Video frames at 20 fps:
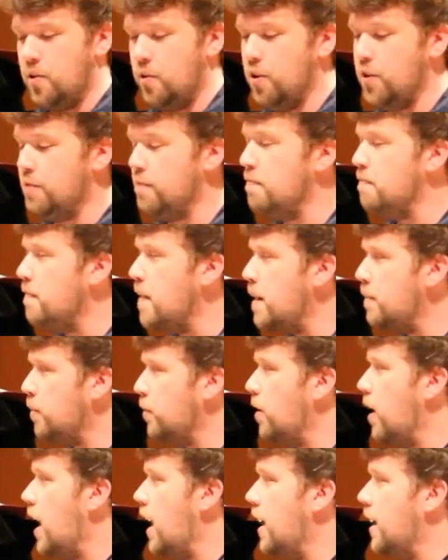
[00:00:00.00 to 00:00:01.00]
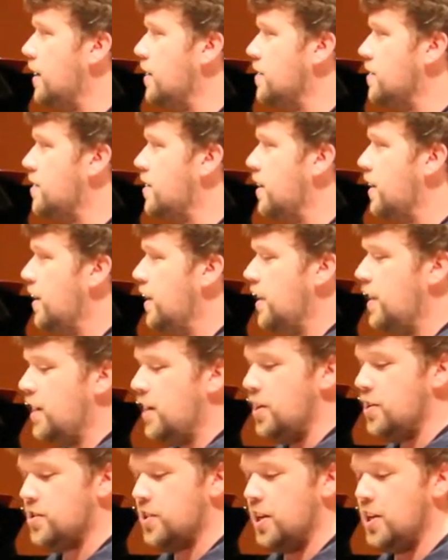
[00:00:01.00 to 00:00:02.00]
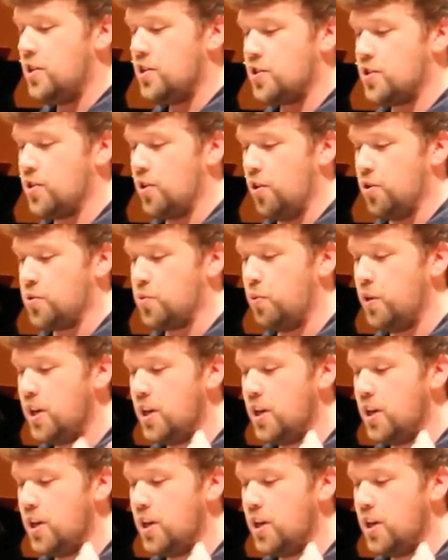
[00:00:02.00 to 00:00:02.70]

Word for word: We've memorized his insults.